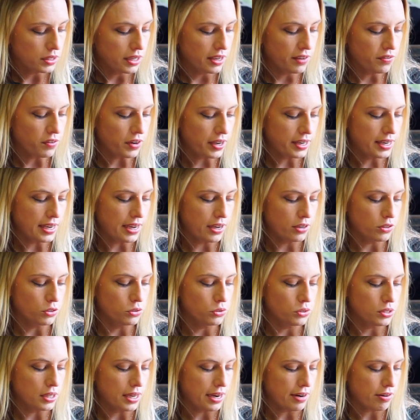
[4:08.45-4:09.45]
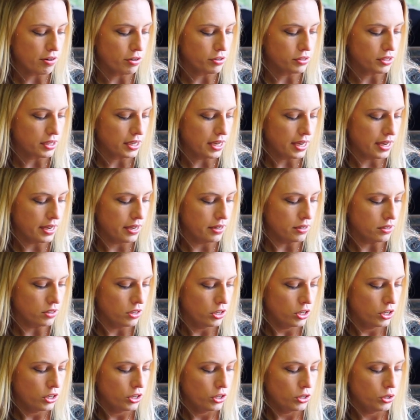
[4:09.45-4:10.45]
If I now use the arrows again,
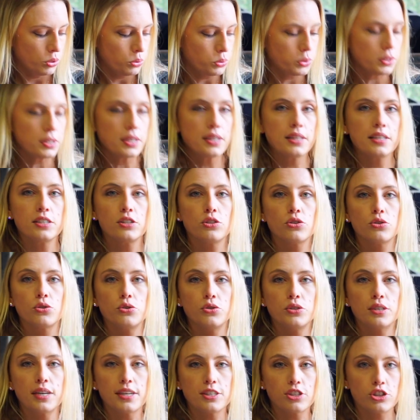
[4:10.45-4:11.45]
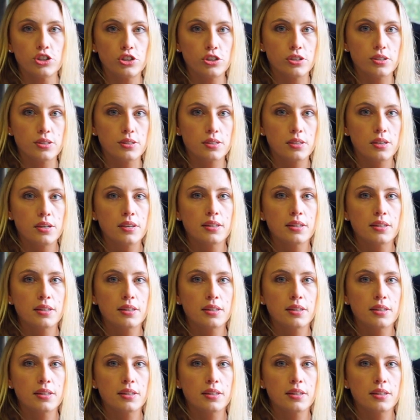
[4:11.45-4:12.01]
you'll see there's 2 dashes.